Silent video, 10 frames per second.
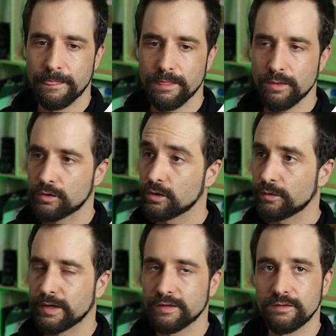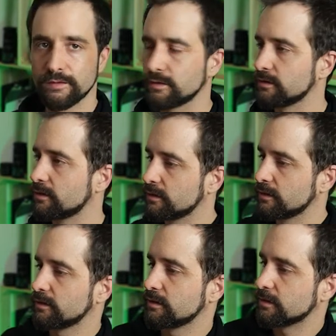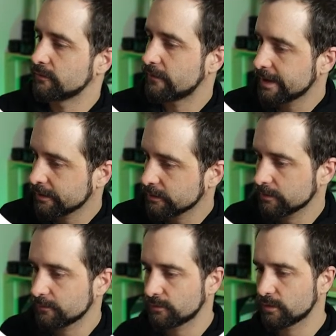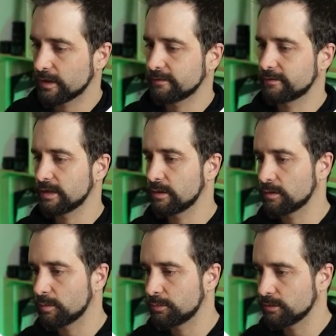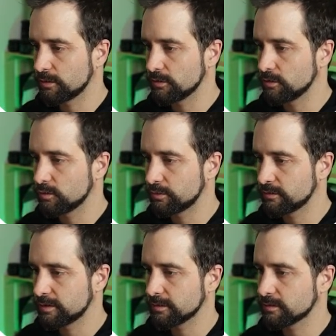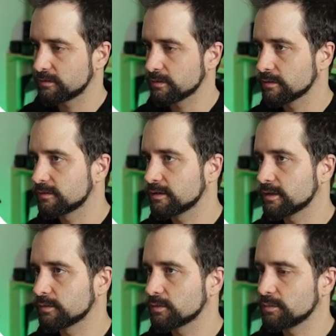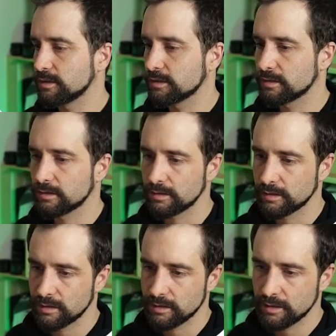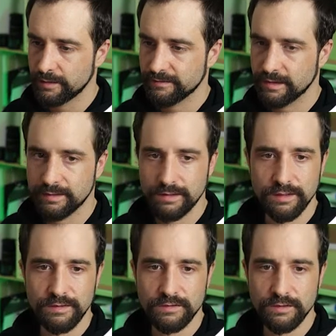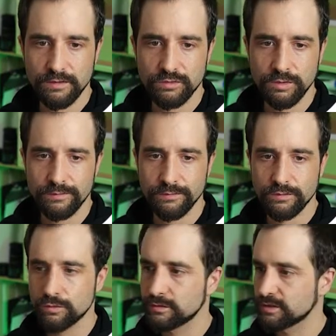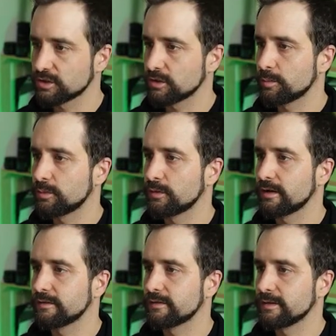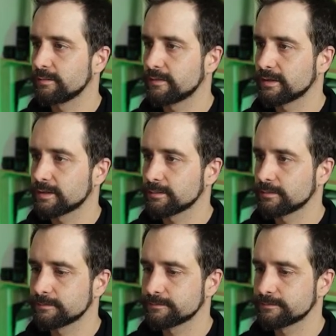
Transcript: the correct file. For that, I will open a new putty because I think it will be slightly easier to have two sessions open at the same time,